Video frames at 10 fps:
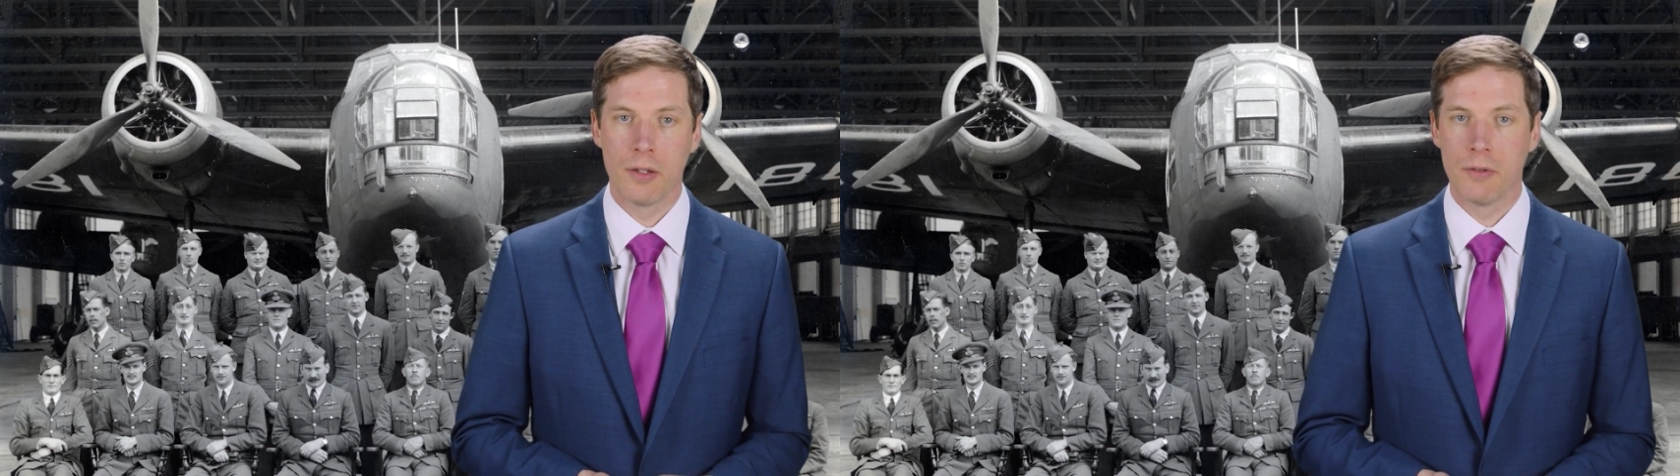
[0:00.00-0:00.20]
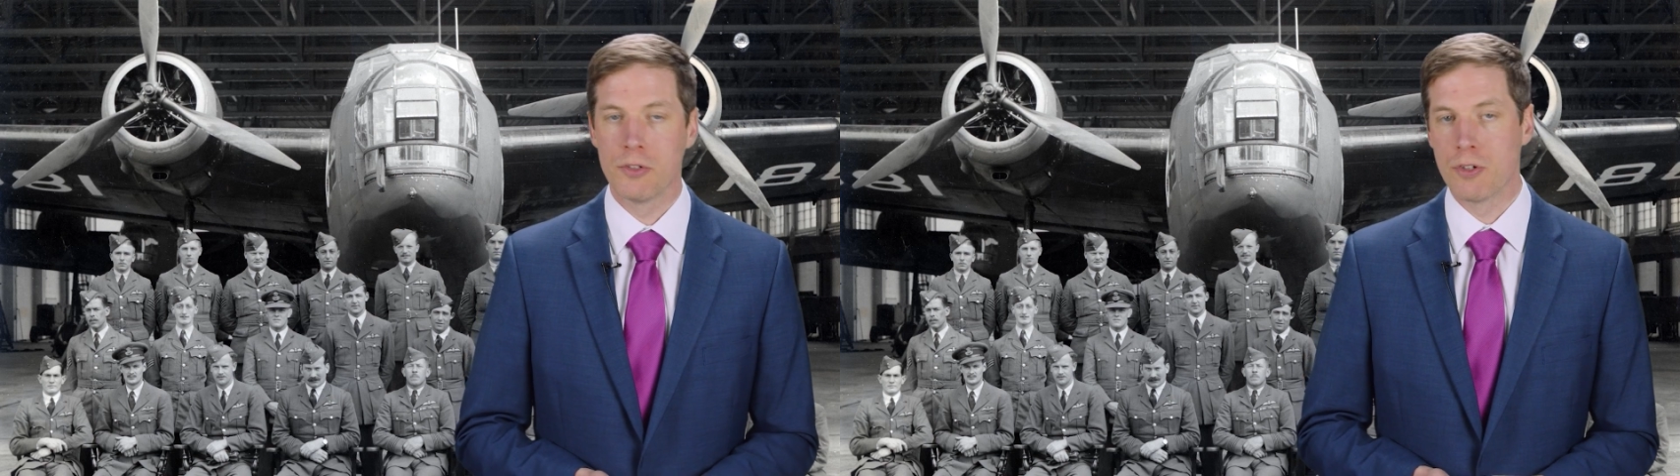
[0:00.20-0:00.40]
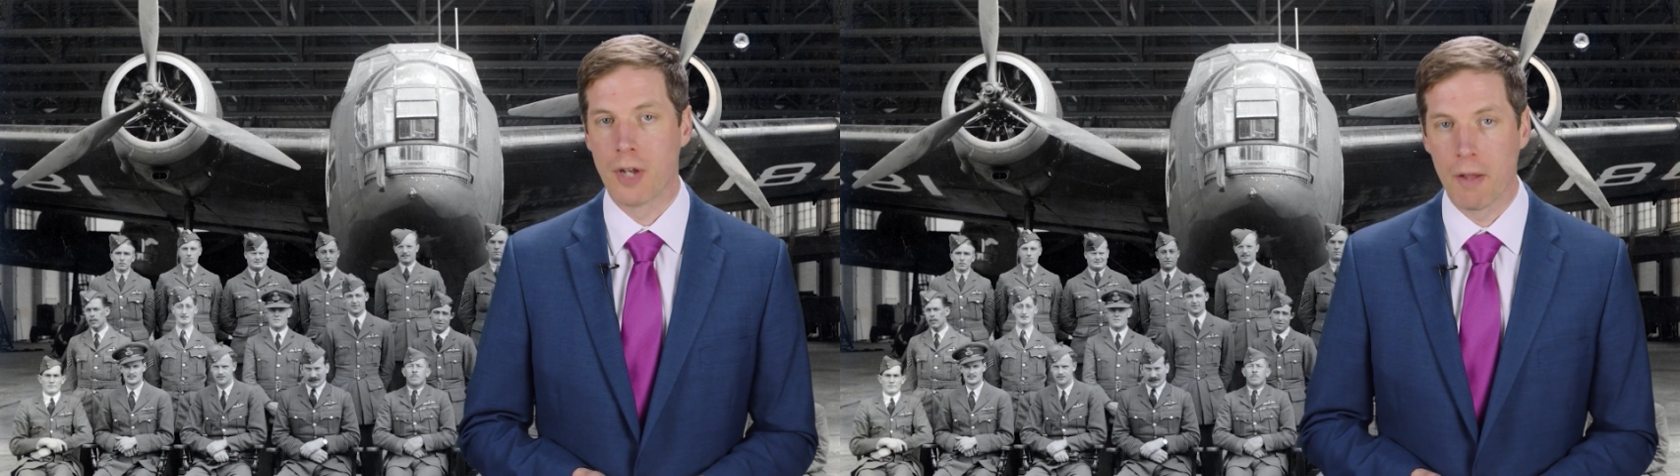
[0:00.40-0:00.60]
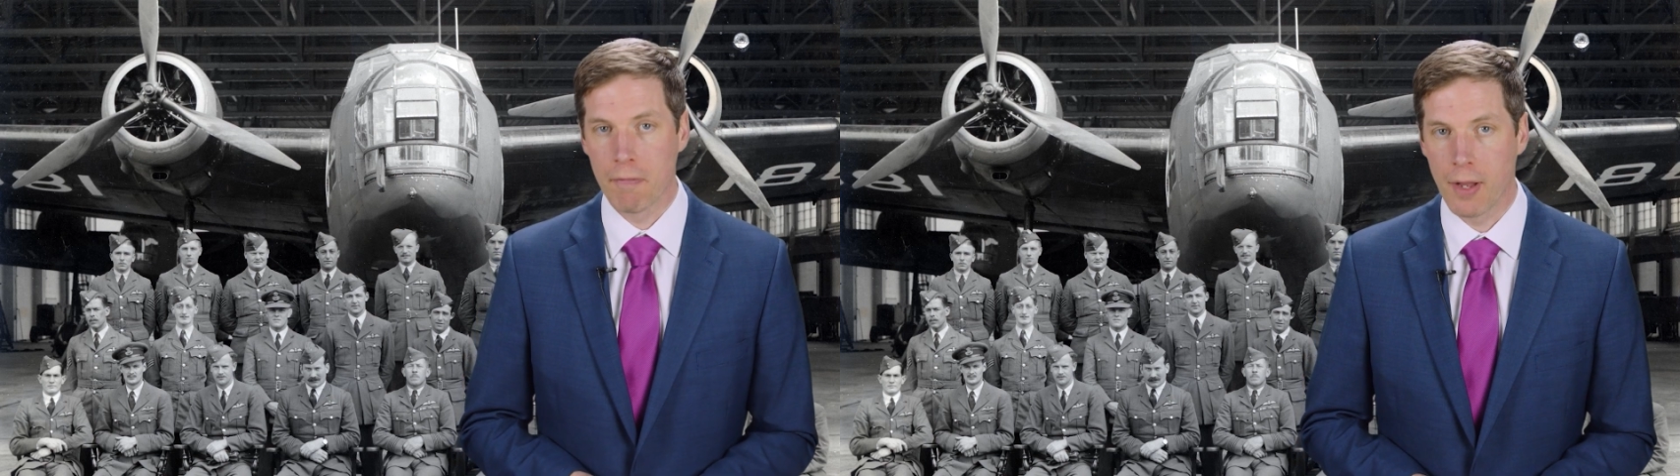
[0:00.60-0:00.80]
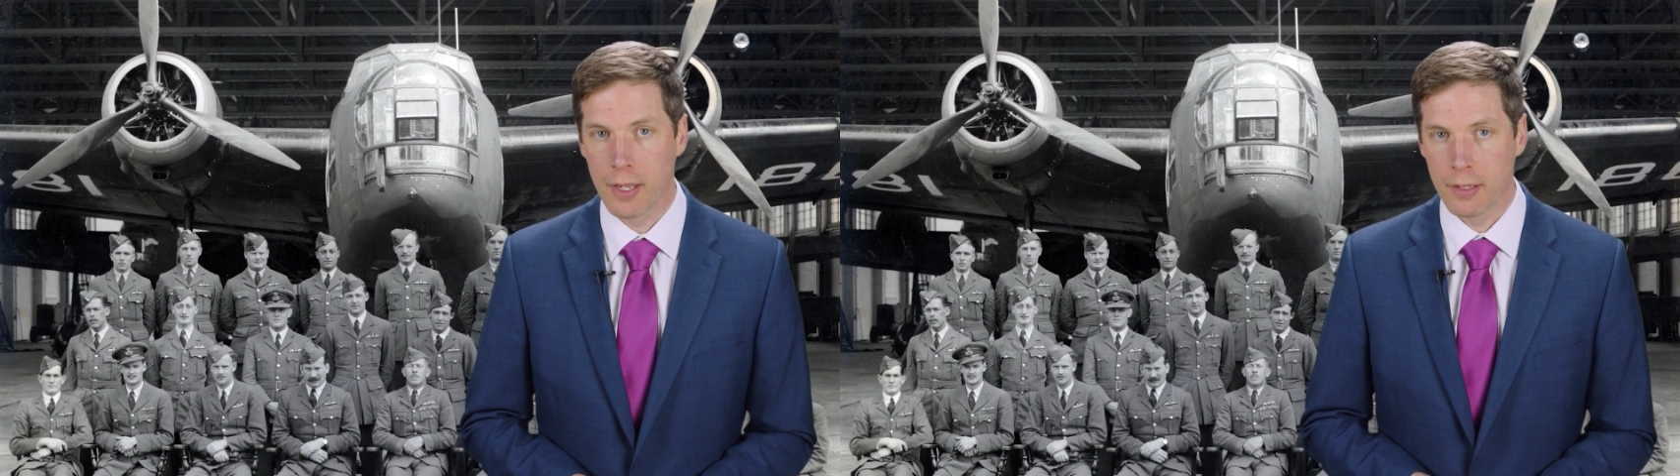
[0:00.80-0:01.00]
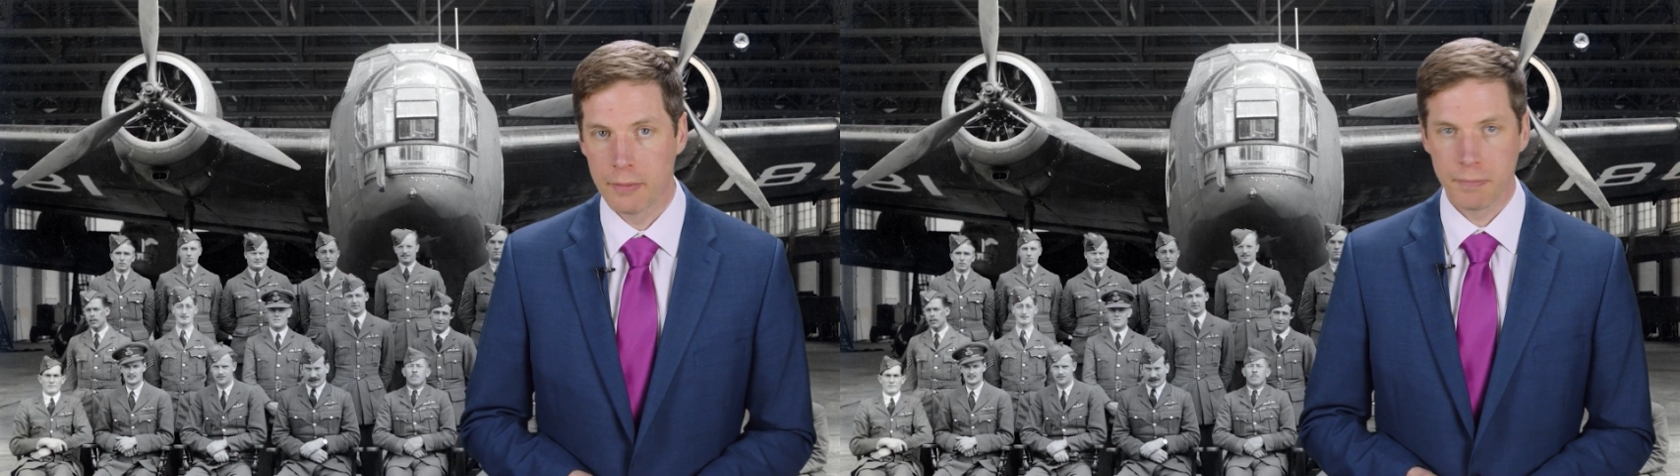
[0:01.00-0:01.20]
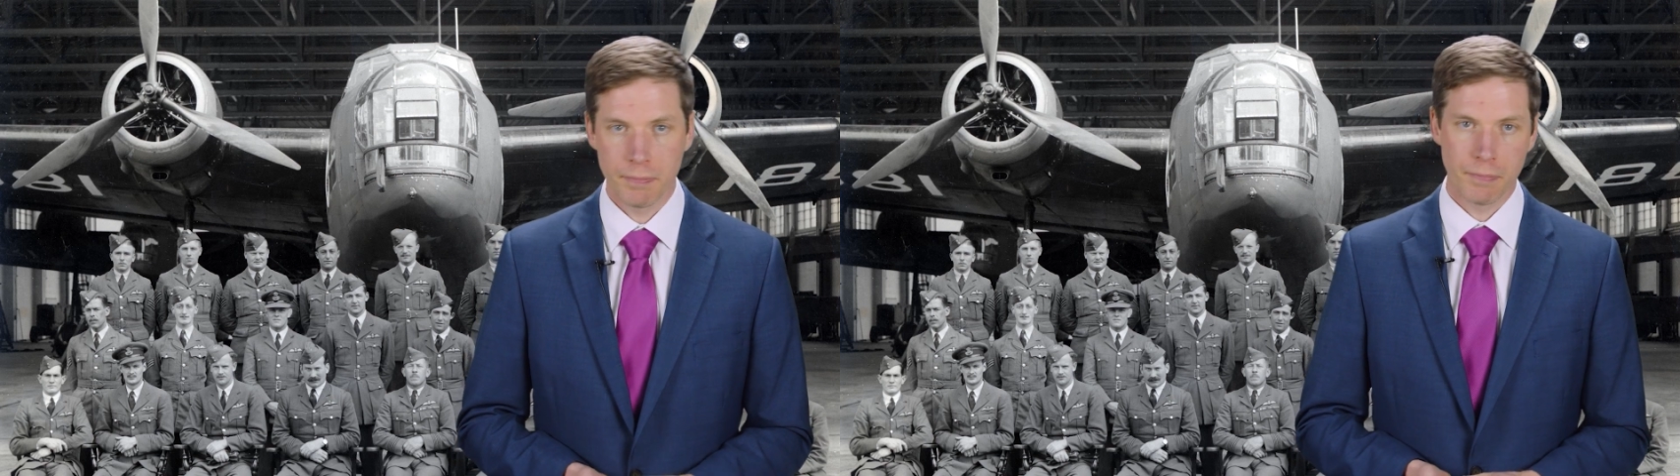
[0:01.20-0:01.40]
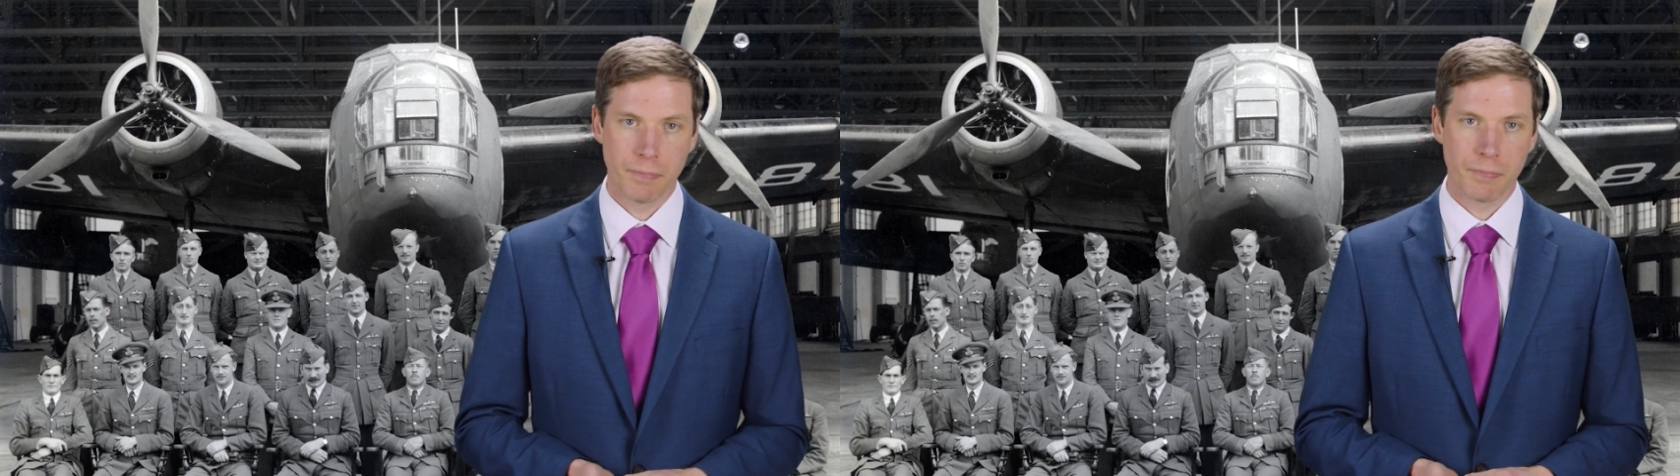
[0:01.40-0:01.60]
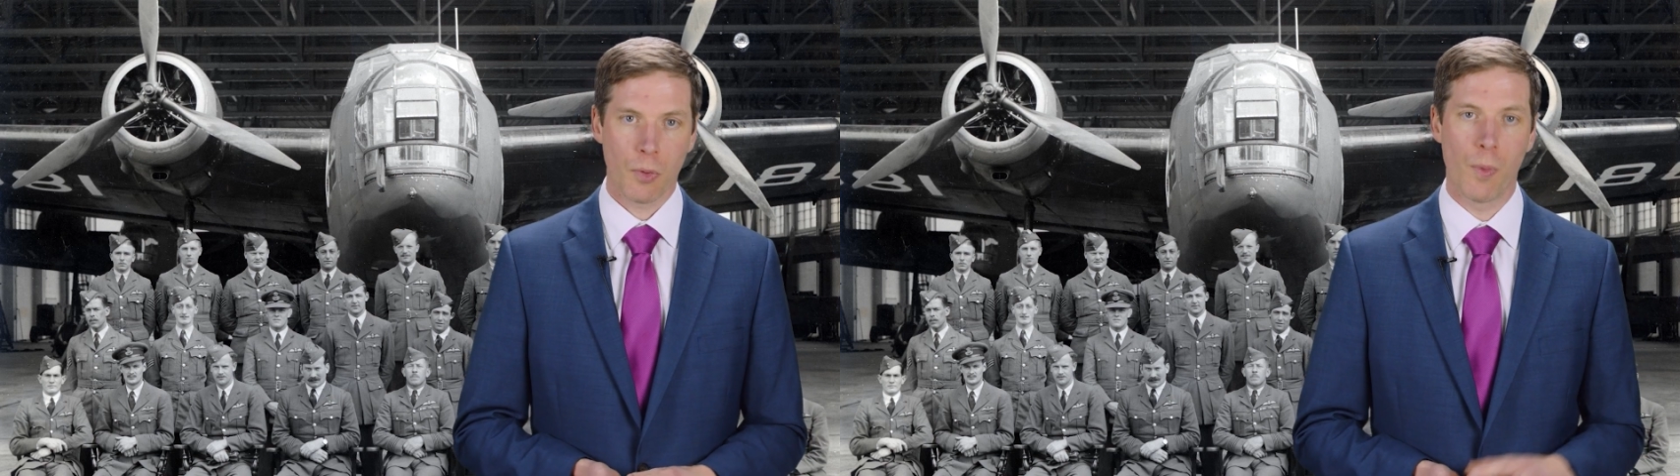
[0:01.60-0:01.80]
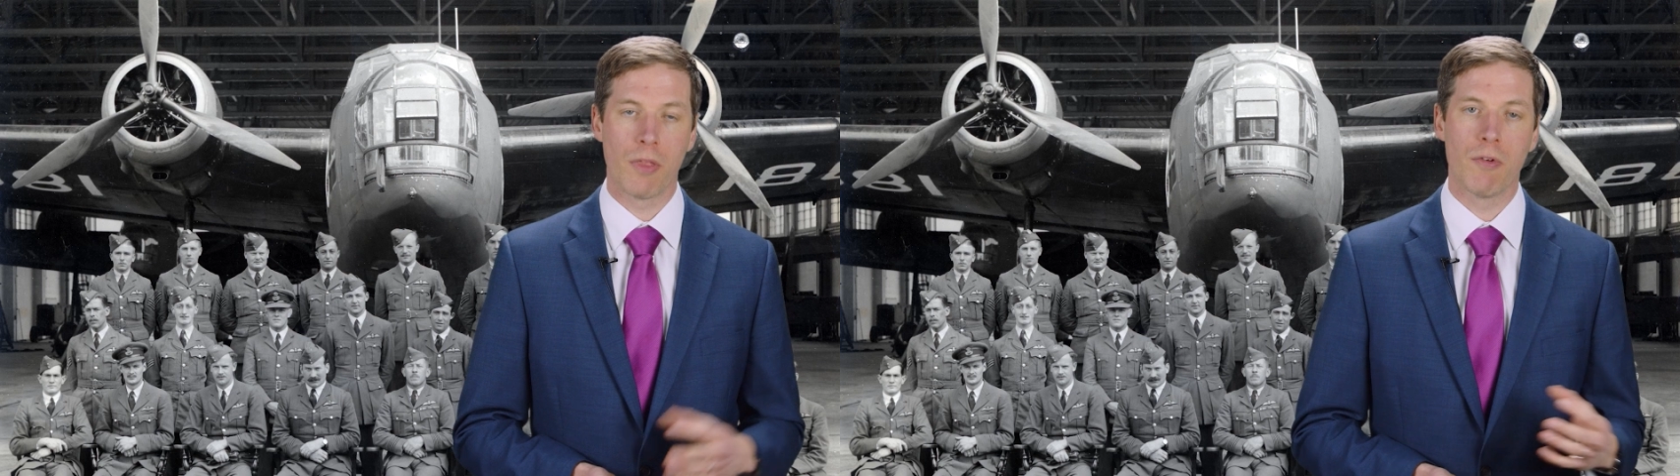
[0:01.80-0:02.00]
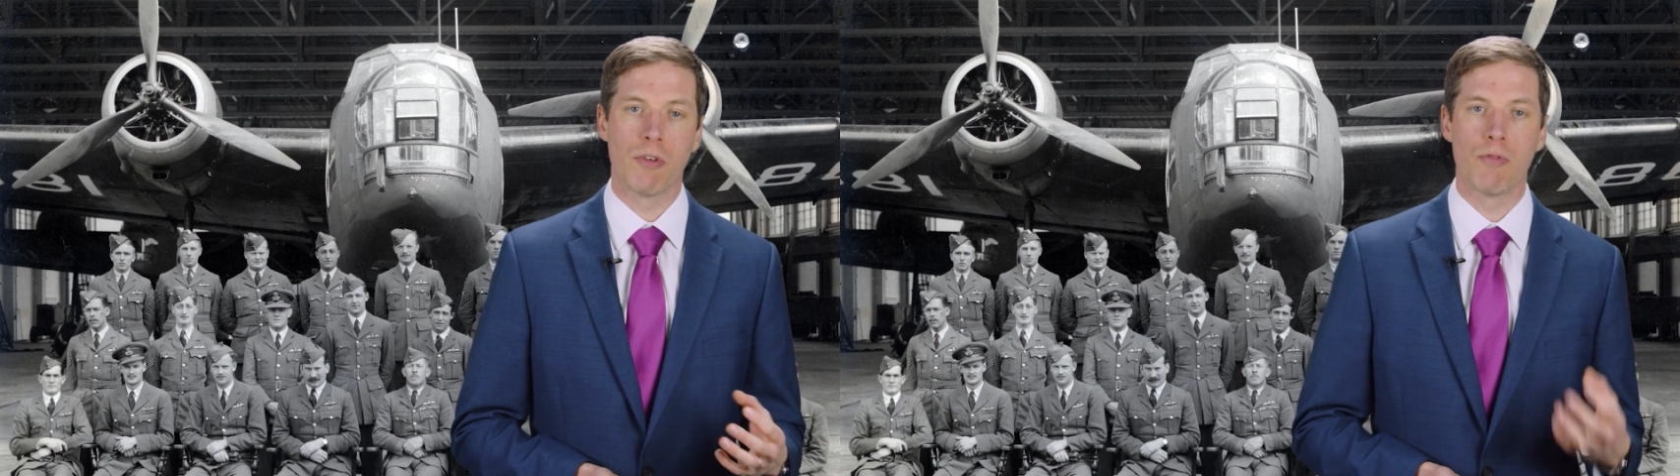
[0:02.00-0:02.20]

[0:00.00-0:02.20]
during that flight, whether it was a